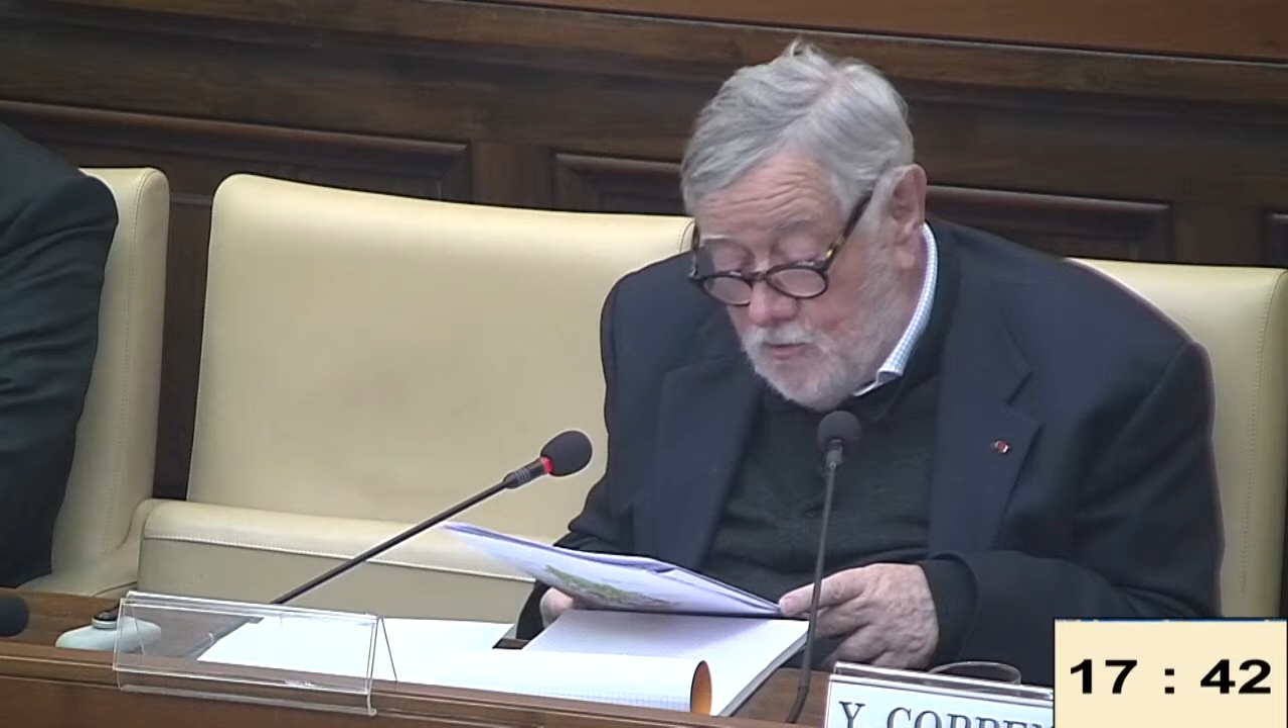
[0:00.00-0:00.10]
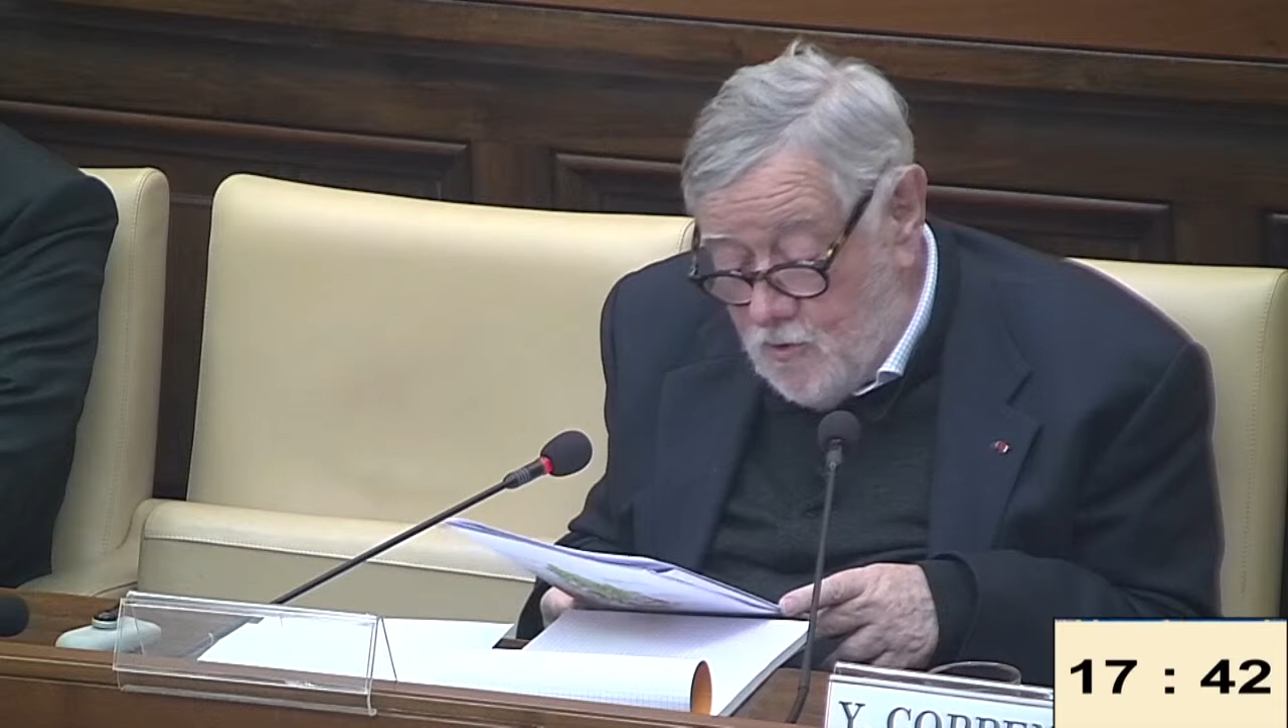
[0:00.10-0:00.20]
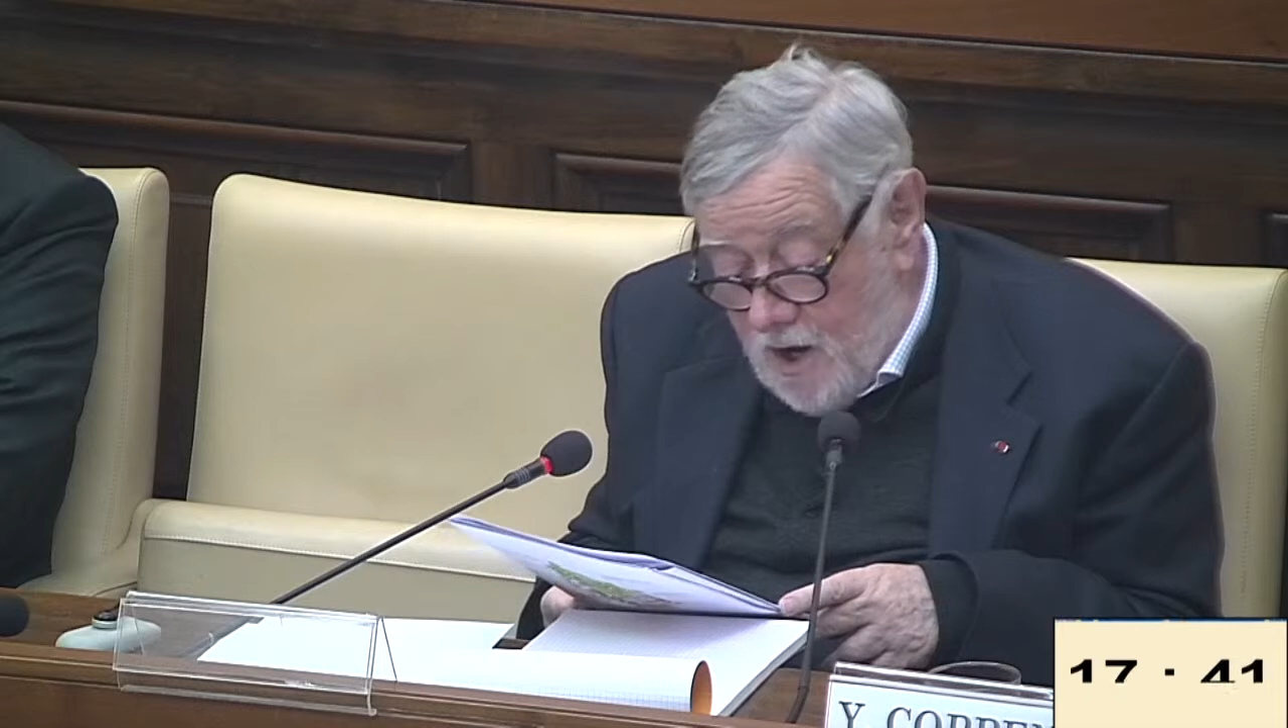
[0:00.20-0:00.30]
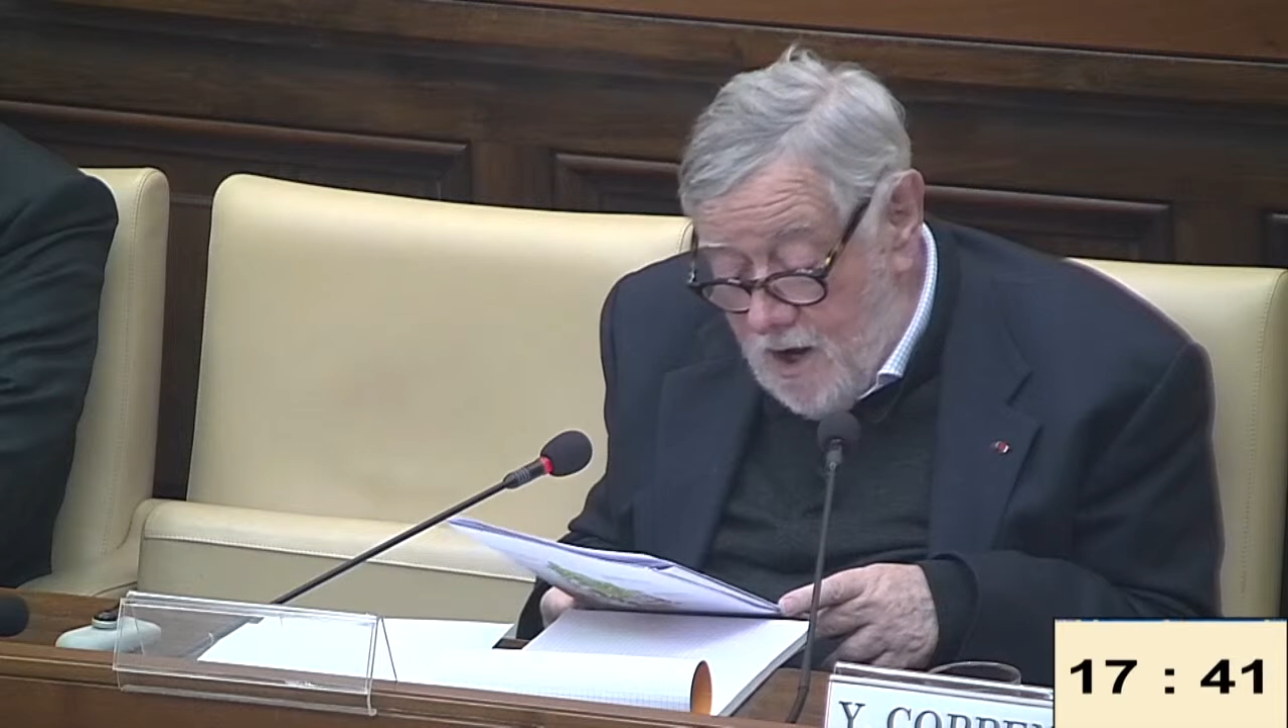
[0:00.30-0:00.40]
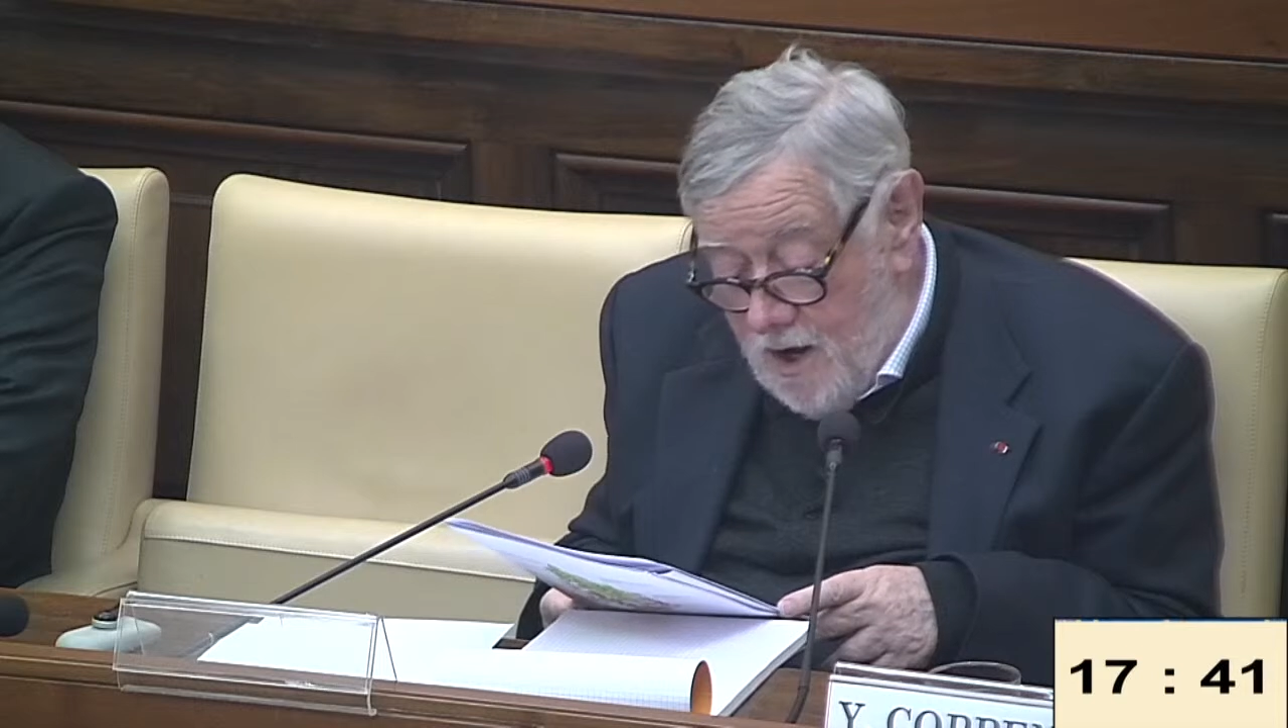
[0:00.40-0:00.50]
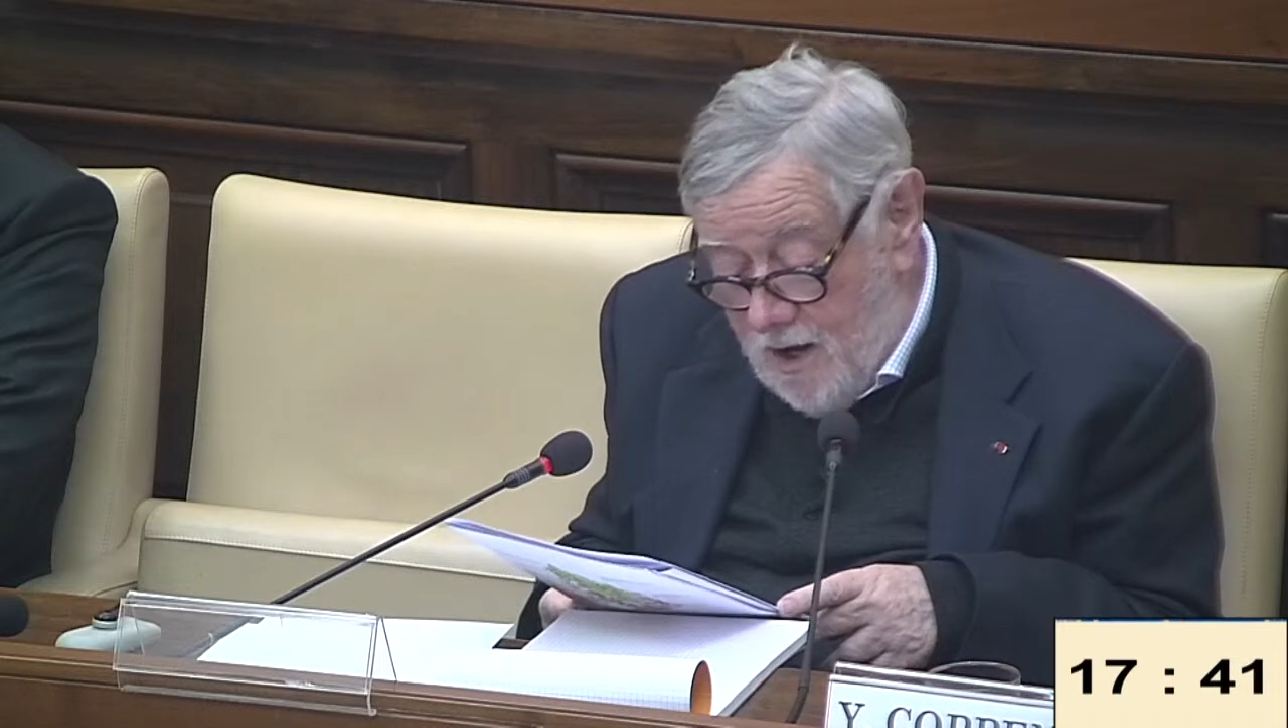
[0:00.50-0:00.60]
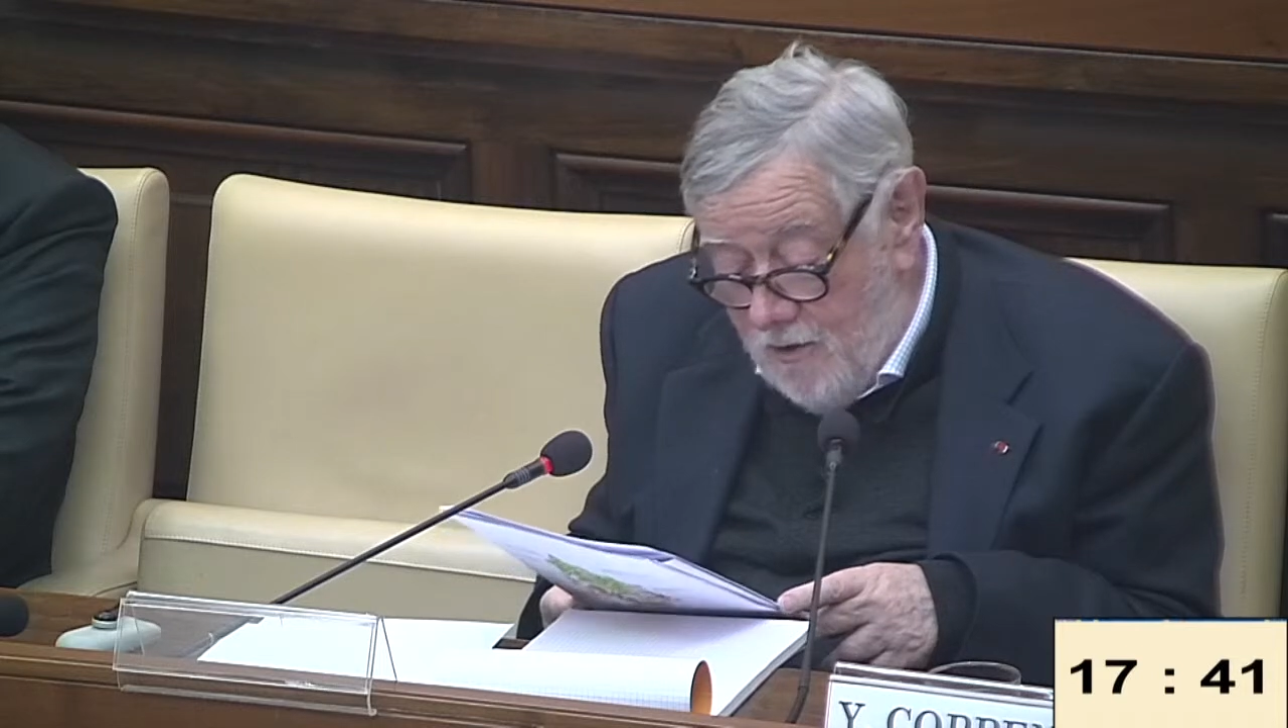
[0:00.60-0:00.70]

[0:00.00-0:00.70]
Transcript: Uraha